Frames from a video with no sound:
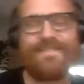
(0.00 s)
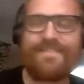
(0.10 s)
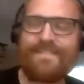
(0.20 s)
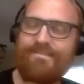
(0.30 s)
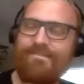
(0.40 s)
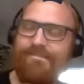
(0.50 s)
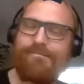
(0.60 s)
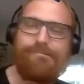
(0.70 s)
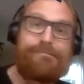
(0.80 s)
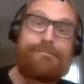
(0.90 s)

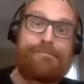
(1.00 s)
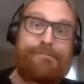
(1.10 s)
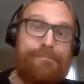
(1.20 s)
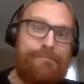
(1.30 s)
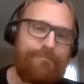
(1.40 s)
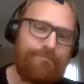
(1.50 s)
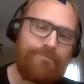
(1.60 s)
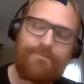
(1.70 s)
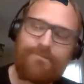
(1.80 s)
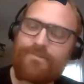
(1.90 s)

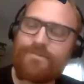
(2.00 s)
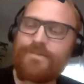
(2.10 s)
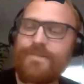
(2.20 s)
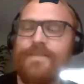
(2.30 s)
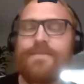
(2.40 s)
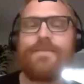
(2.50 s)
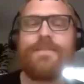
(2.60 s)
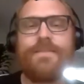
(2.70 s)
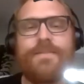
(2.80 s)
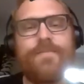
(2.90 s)

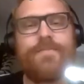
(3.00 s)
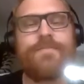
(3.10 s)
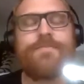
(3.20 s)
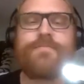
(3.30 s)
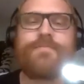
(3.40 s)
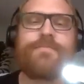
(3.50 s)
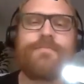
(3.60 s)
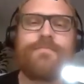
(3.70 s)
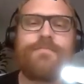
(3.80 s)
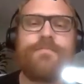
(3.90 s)

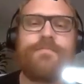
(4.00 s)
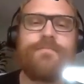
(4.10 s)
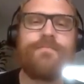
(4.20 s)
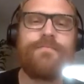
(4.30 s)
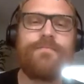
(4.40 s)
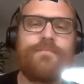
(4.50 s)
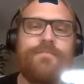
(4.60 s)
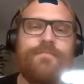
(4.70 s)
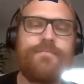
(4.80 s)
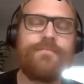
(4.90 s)

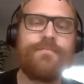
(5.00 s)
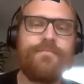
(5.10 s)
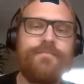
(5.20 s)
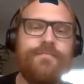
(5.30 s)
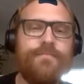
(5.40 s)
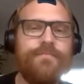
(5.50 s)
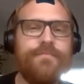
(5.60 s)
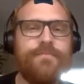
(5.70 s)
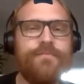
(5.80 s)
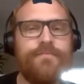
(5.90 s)

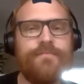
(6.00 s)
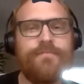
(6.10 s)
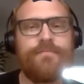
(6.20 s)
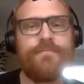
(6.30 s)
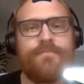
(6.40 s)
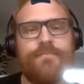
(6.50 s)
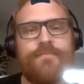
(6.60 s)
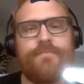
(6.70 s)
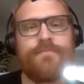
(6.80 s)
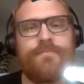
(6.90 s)
This person isn't speaking.